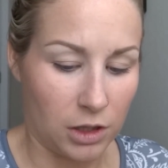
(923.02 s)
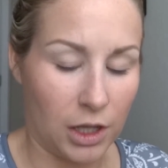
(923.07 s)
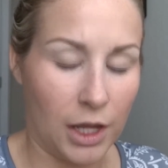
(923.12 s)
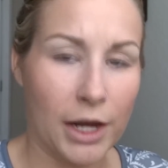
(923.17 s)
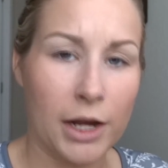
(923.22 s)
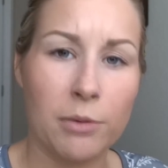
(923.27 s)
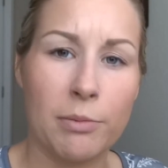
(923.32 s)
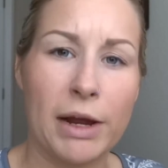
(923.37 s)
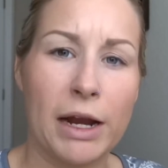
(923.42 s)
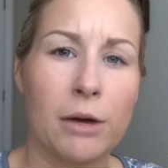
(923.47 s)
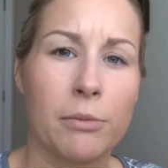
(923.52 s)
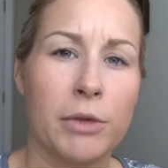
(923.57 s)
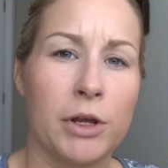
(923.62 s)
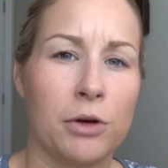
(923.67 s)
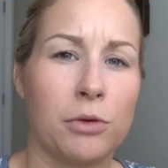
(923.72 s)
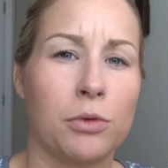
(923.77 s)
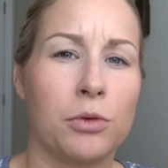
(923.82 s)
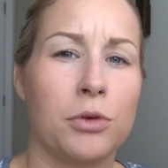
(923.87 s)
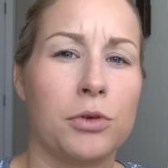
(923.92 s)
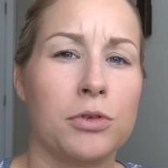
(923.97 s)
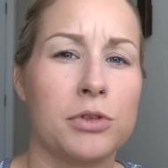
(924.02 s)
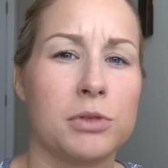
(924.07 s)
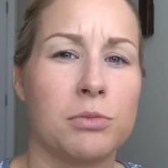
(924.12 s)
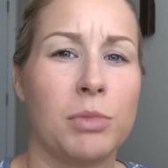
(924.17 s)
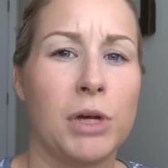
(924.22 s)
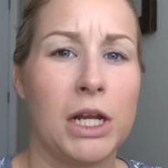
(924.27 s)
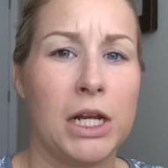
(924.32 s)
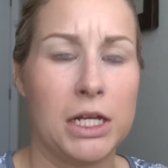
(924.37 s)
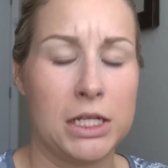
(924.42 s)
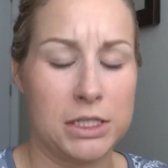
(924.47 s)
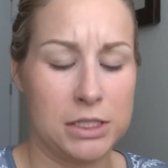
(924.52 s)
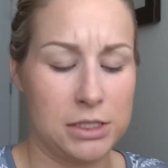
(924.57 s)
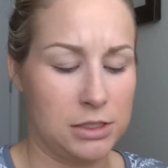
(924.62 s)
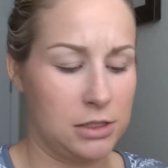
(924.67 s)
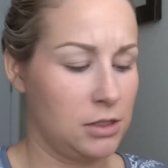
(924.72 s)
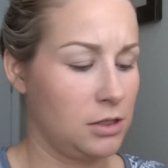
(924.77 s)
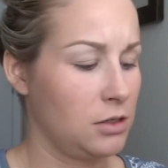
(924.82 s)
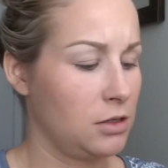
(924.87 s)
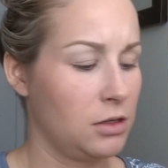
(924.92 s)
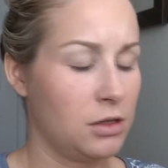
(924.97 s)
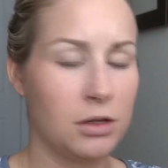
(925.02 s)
like a Bare Minerals, but it's